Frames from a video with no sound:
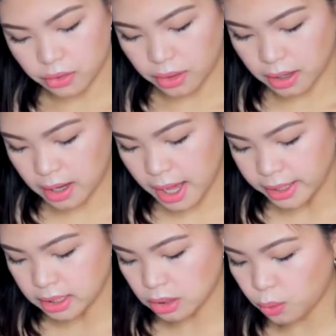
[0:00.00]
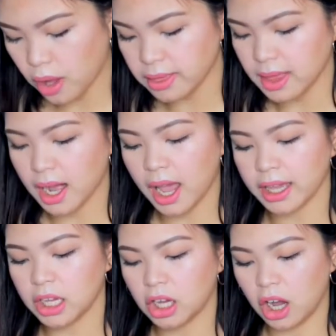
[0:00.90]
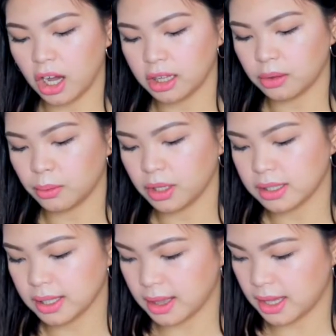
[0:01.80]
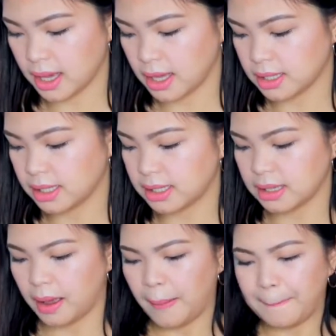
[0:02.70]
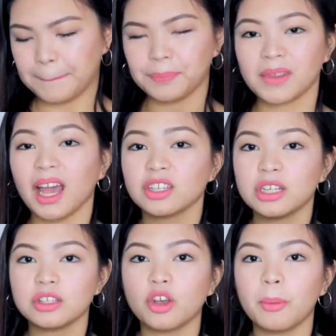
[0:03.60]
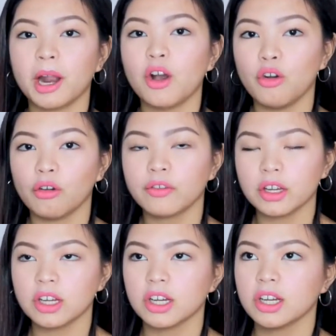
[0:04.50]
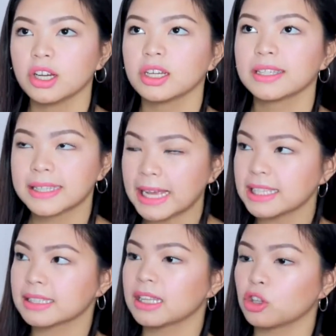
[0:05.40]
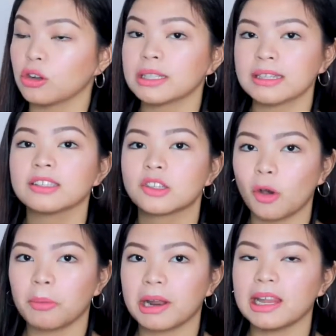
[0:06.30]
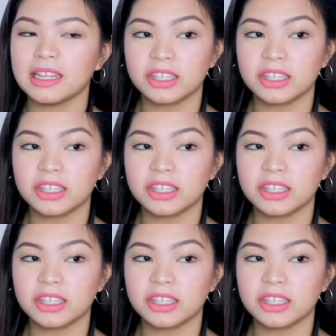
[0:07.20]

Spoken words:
so the next one that I got was this. Actually, sobrang oversized nito. As in, sobra